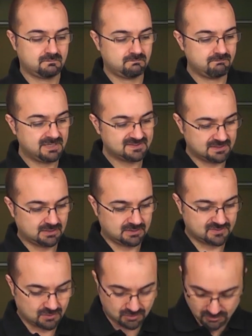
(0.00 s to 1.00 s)
messy,
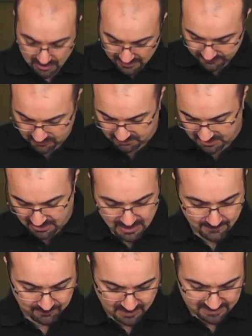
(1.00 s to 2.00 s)
so you don't have to be
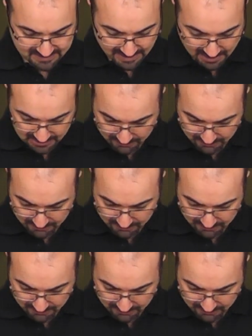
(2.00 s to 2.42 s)
scared